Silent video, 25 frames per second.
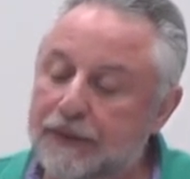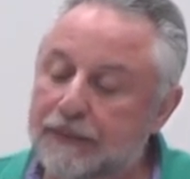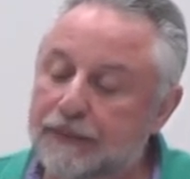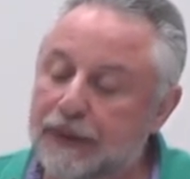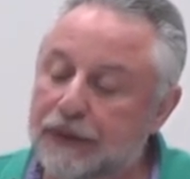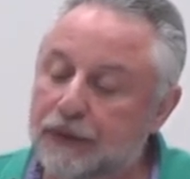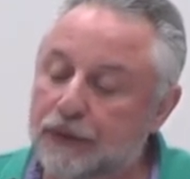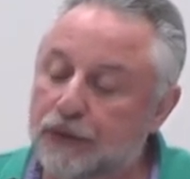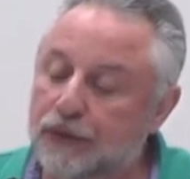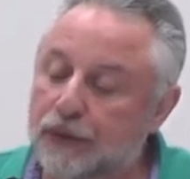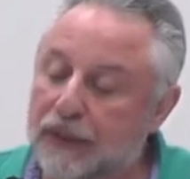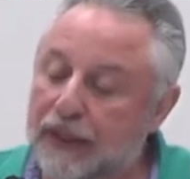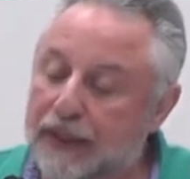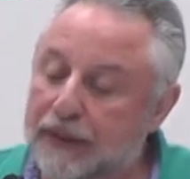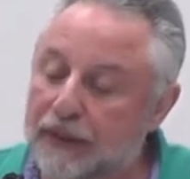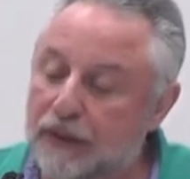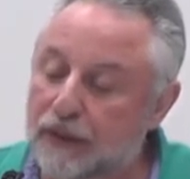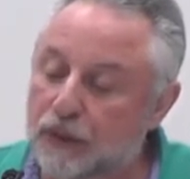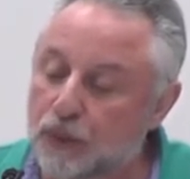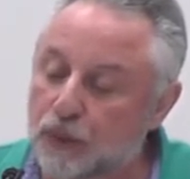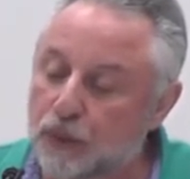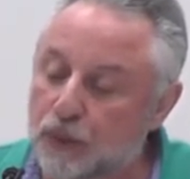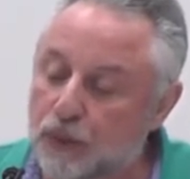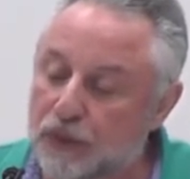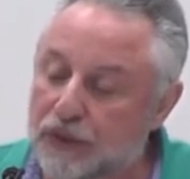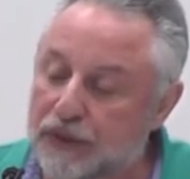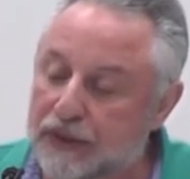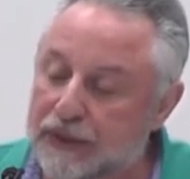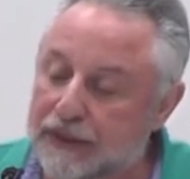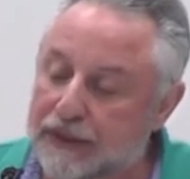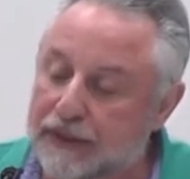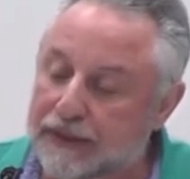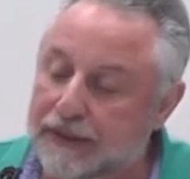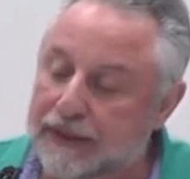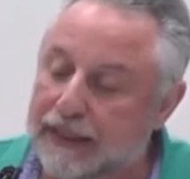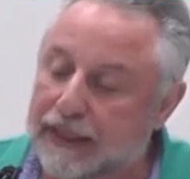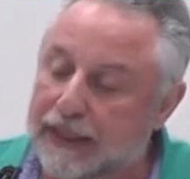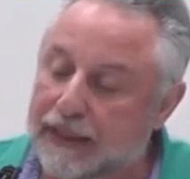Betrayal
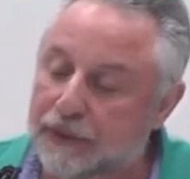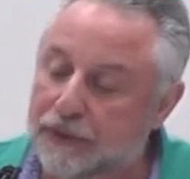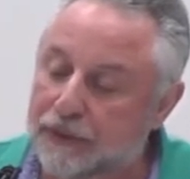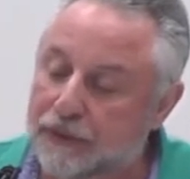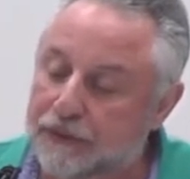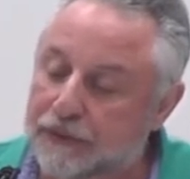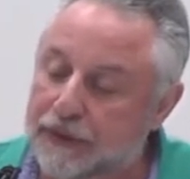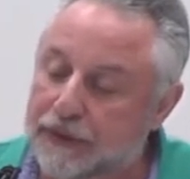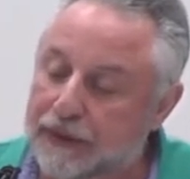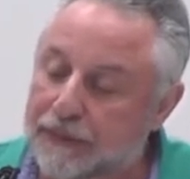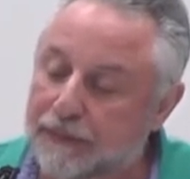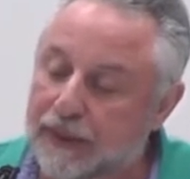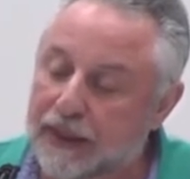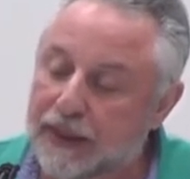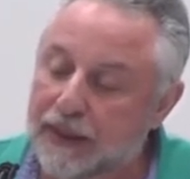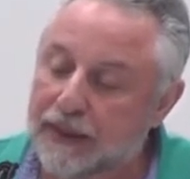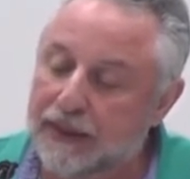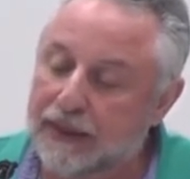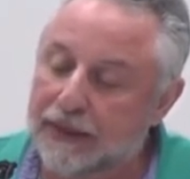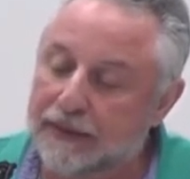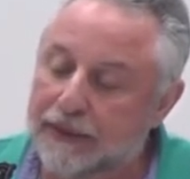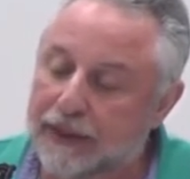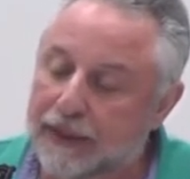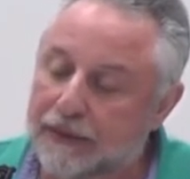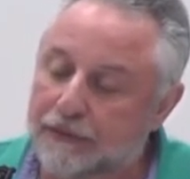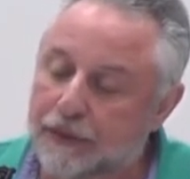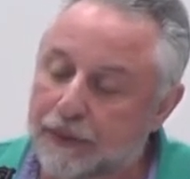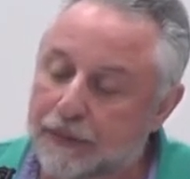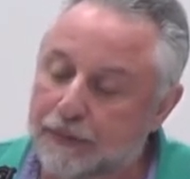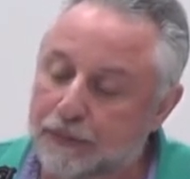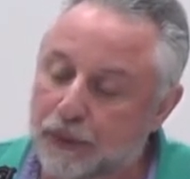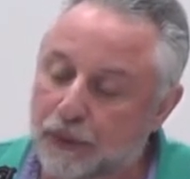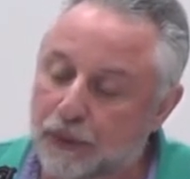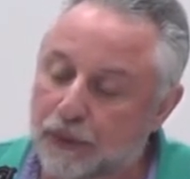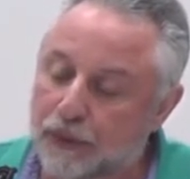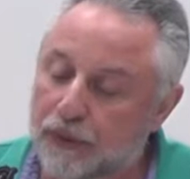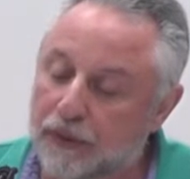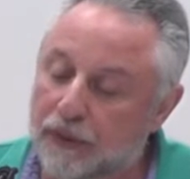oozes out of him at every
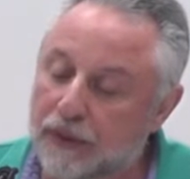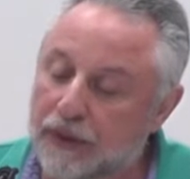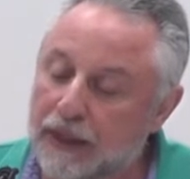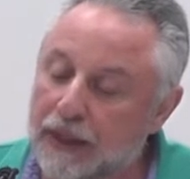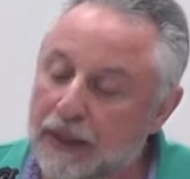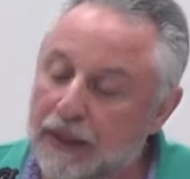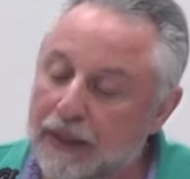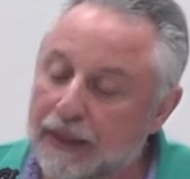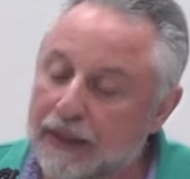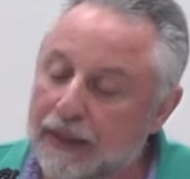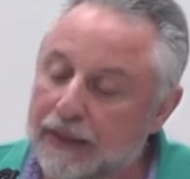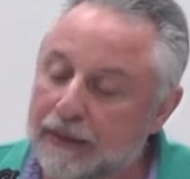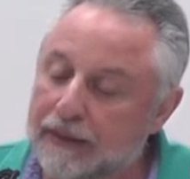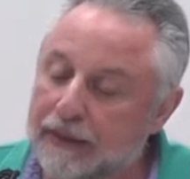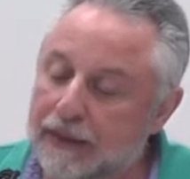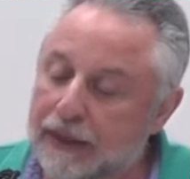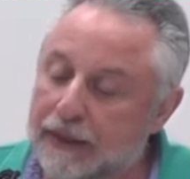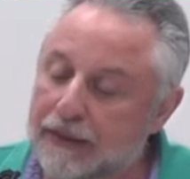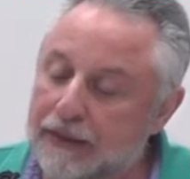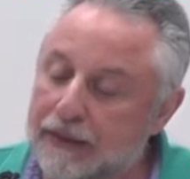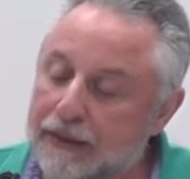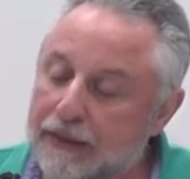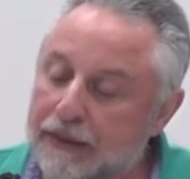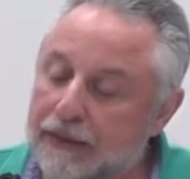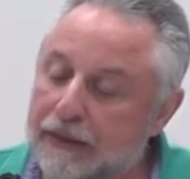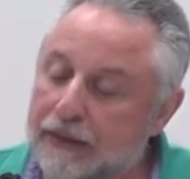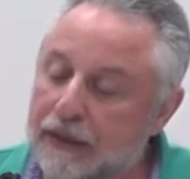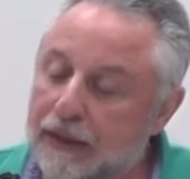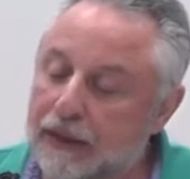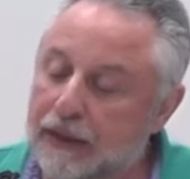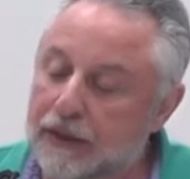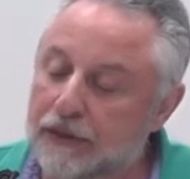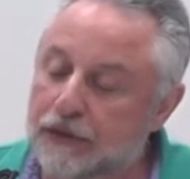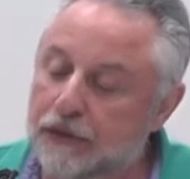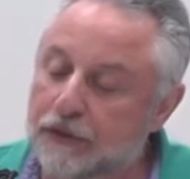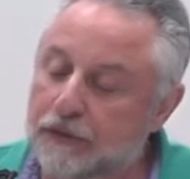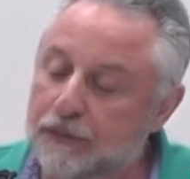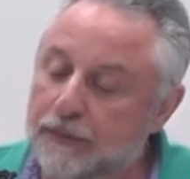pore, and thus the
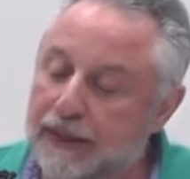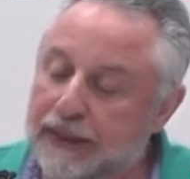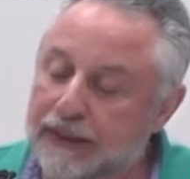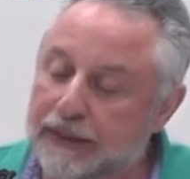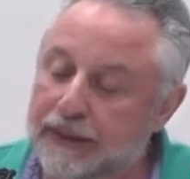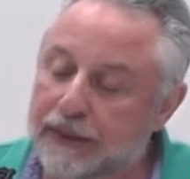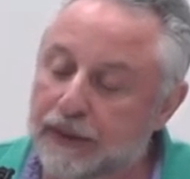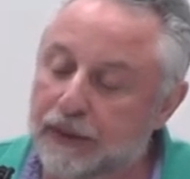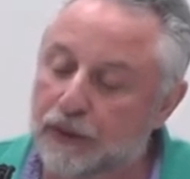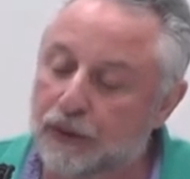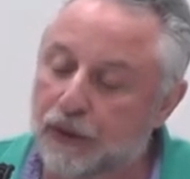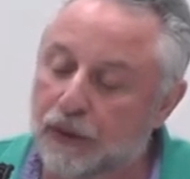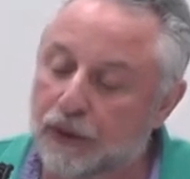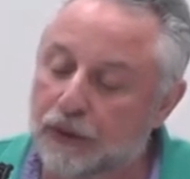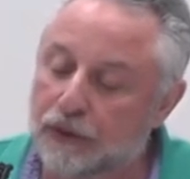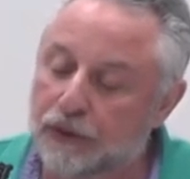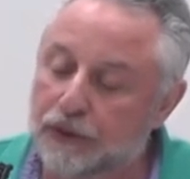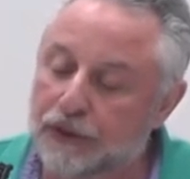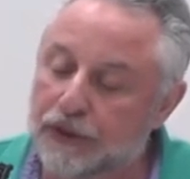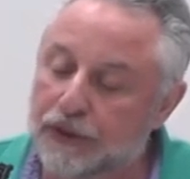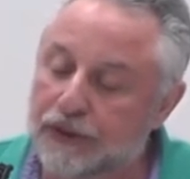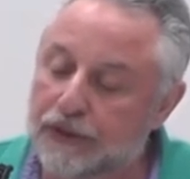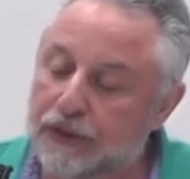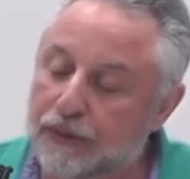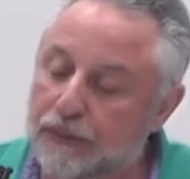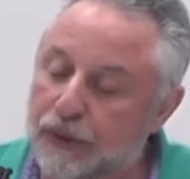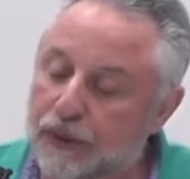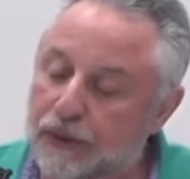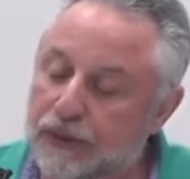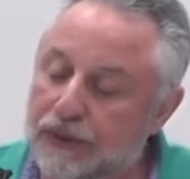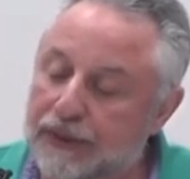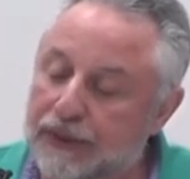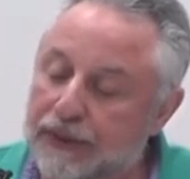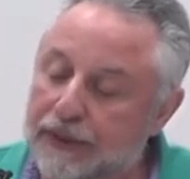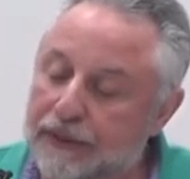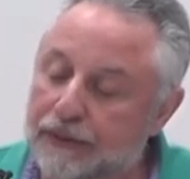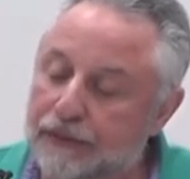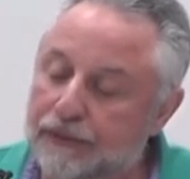task of making conscious the most
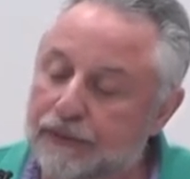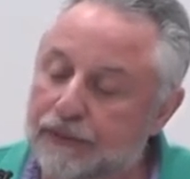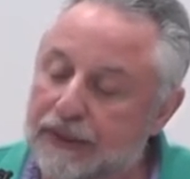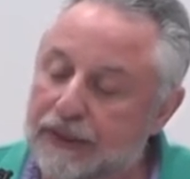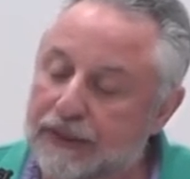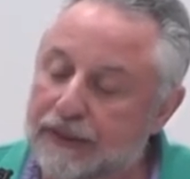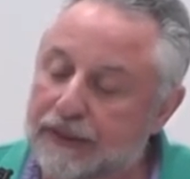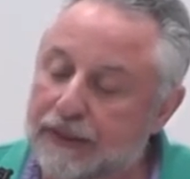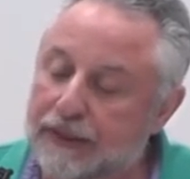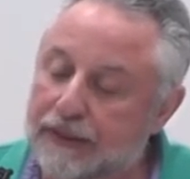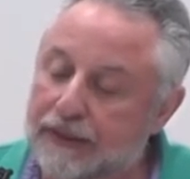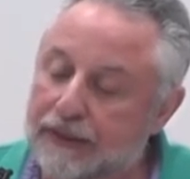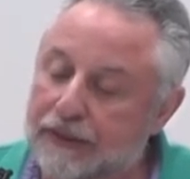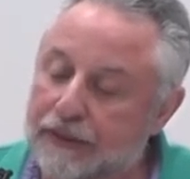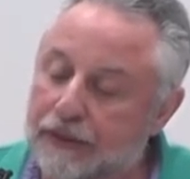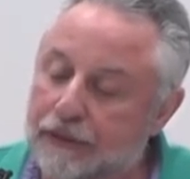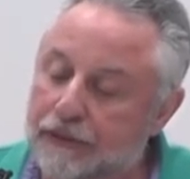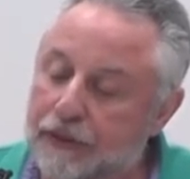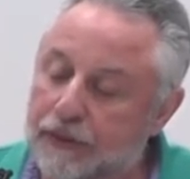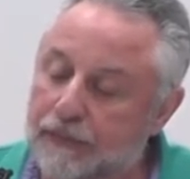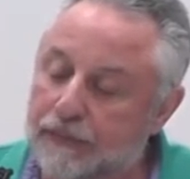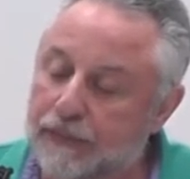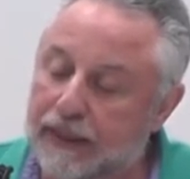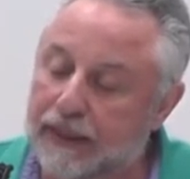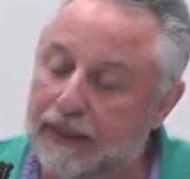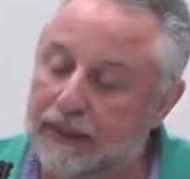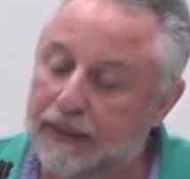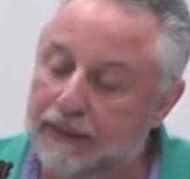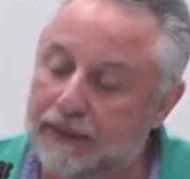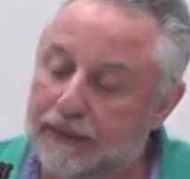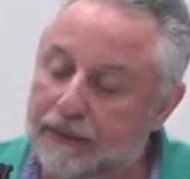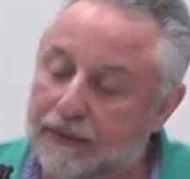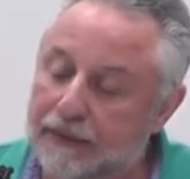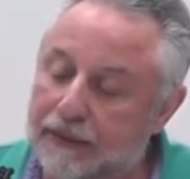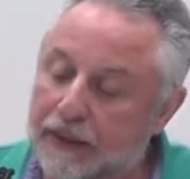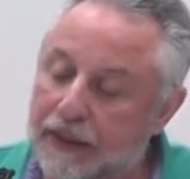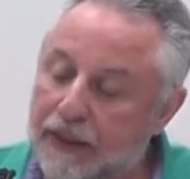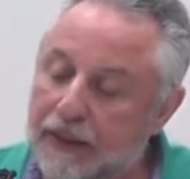hidden recesses of the
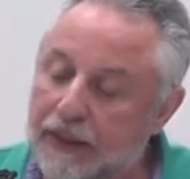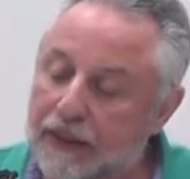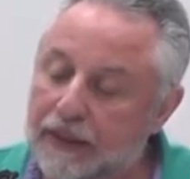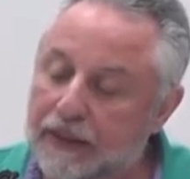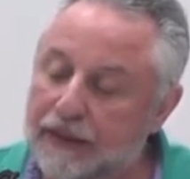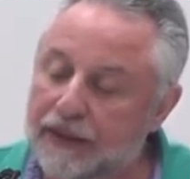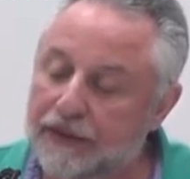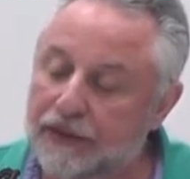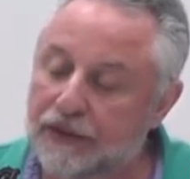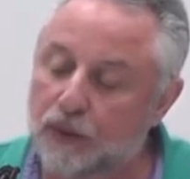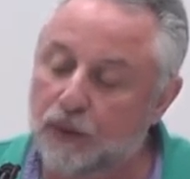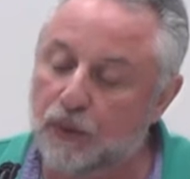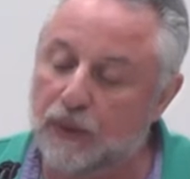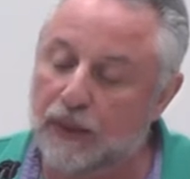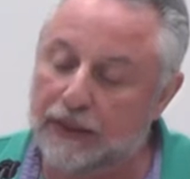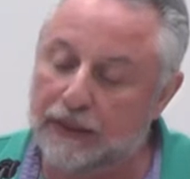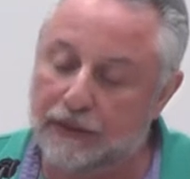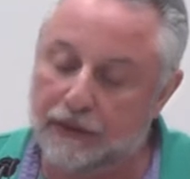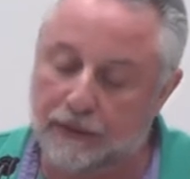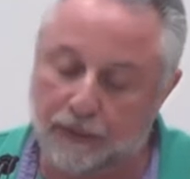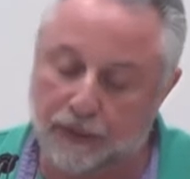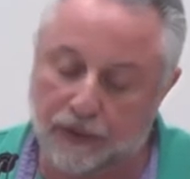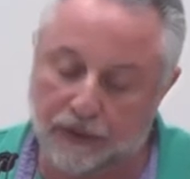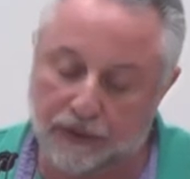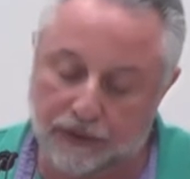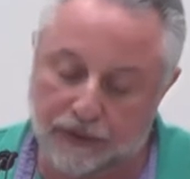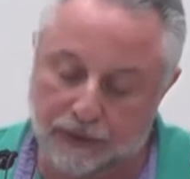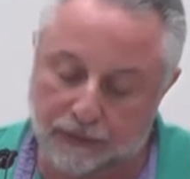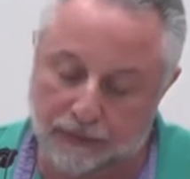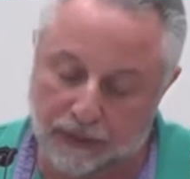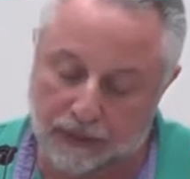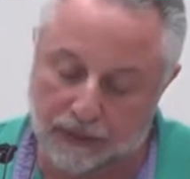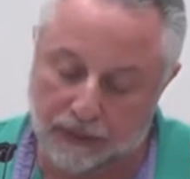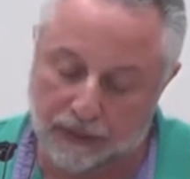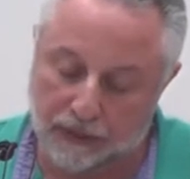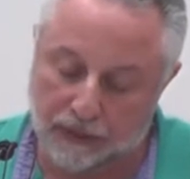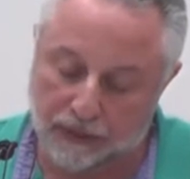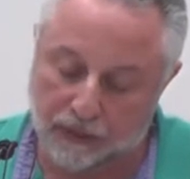mind is quite
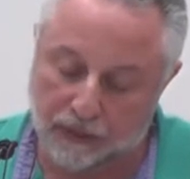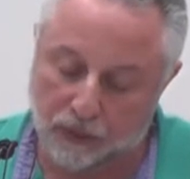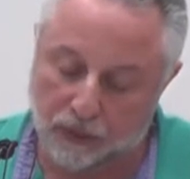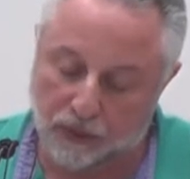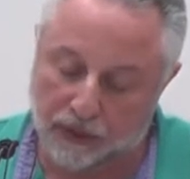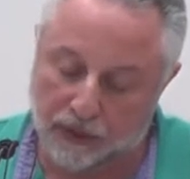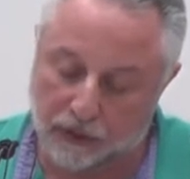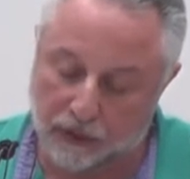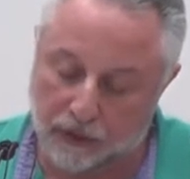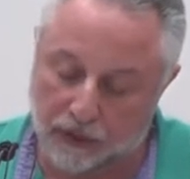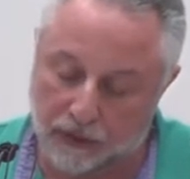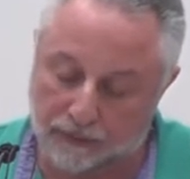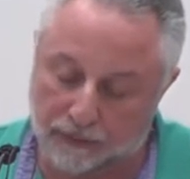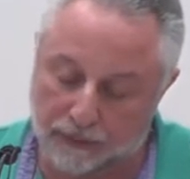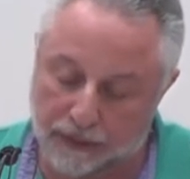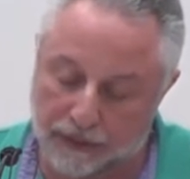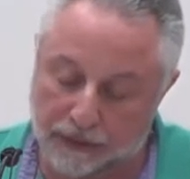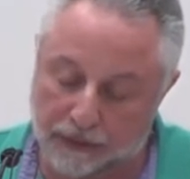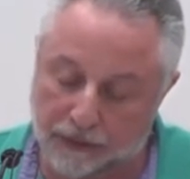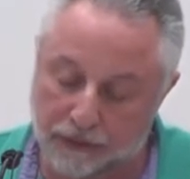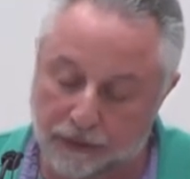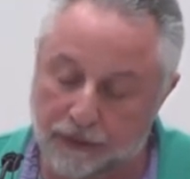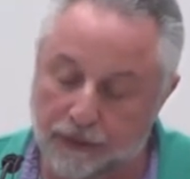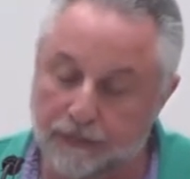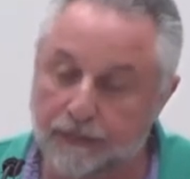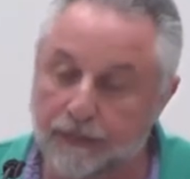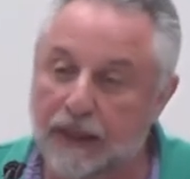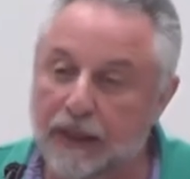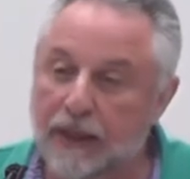possible to accomplish.